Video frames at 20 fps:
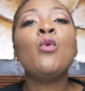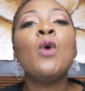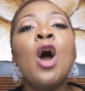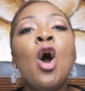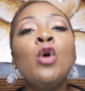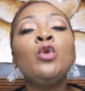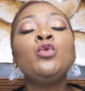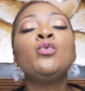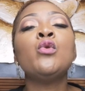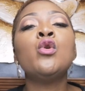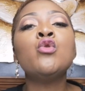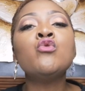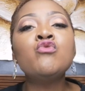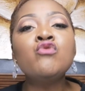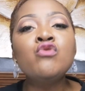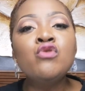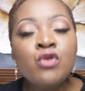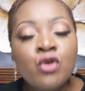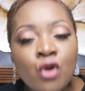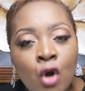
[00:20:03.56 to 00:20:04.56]
The
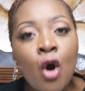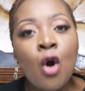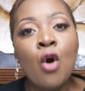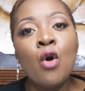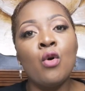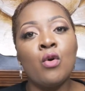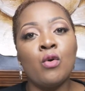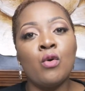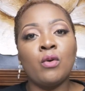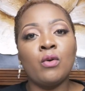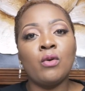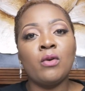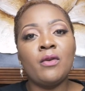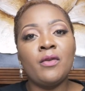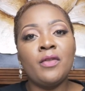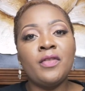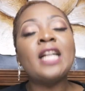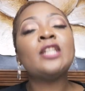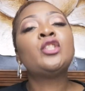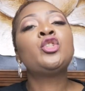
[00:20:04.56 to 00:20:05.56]
world will
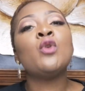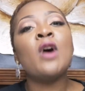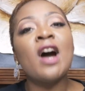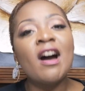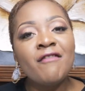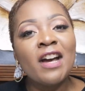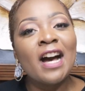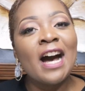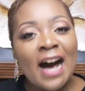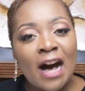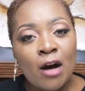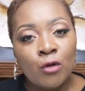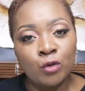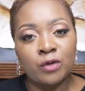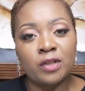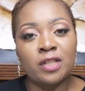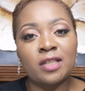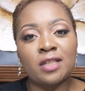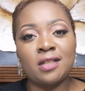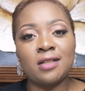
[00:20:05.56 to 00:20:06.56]
know that you have a
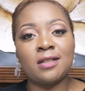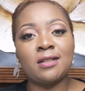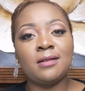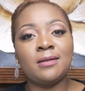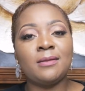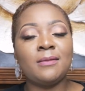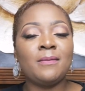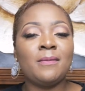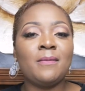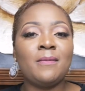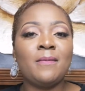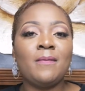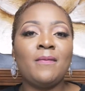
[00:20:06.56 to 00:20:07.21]
house.